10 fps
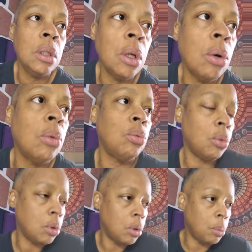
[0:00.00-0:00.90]
you know,
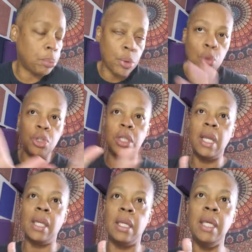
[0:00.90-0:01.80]

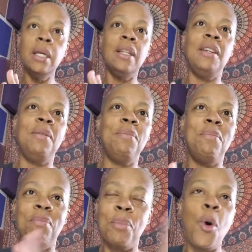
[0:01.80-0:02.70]
approaching that
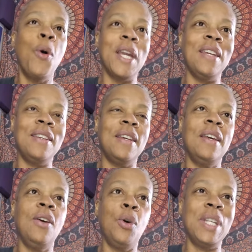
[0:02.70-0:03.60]
healing point
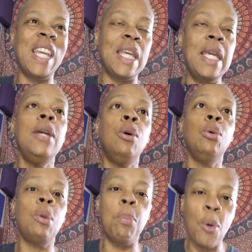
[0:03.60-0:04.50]
or that
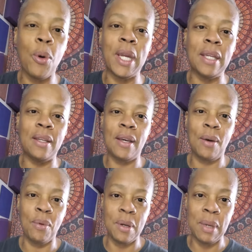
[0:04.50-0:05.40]
healed point,
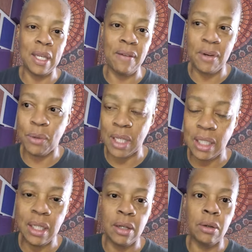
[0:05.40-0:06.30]
I want to make that very
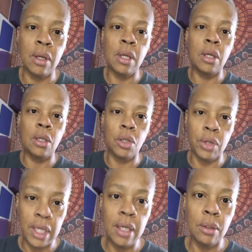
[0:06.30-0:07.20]
clear.
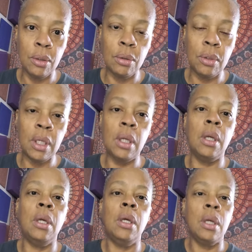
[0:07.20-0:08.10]
You're healed.
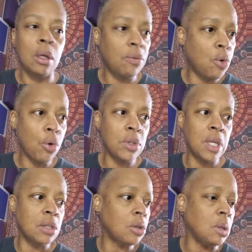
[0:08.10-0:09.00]
Of
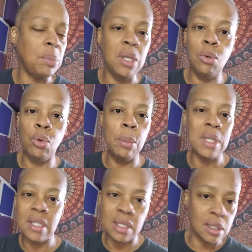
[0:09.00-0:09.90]
course, there's going to be
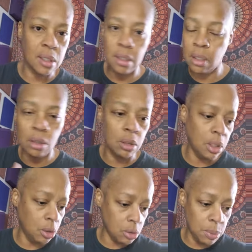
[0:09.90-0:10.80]
remnants, you know,
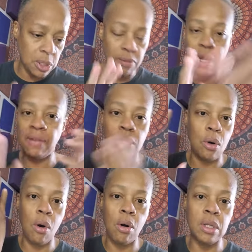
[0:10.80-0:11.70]
you know, especially if you have
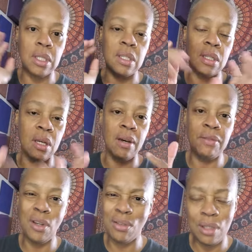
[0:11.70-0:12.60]
scars and
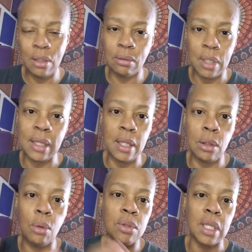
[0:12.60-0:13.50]
stuff, you go, you know, th
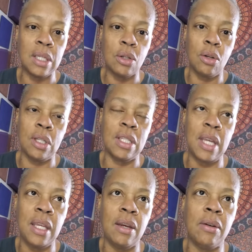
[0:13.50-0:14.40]
those things are going to
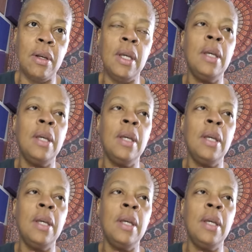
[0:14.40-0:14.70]
stay there.